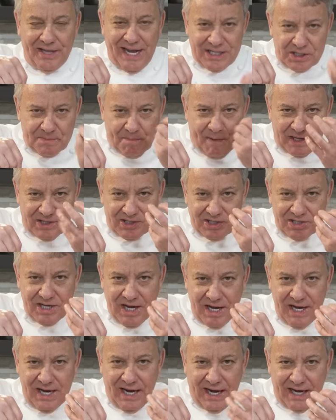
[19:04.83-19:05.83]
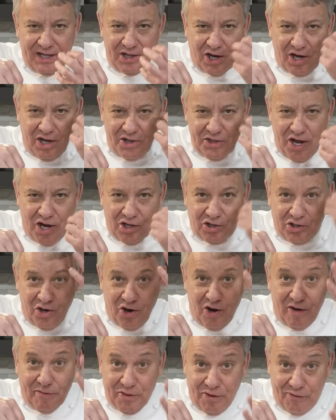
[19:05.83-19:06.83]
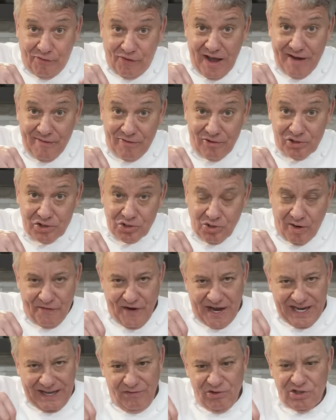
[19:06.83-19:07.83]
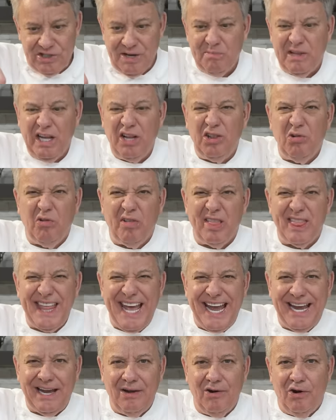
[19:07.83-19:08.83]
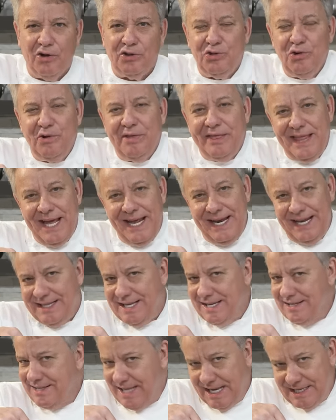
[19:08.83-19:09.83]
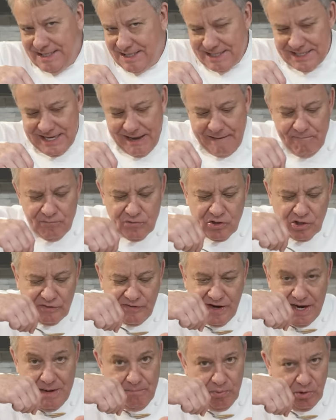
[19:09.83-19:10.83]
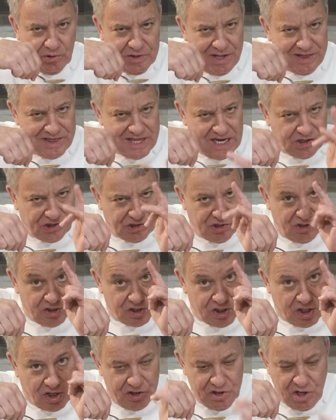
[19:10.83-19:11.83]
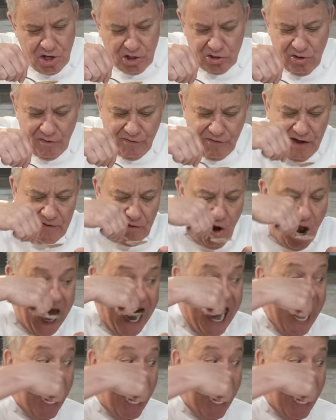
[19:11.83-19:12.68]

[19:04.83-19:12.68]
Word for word: taste buds is the conductor of the flavor. So if I give you something too thick or too thin, it doesn't taste the same. So it's very important. Texture is a conductor of flavor.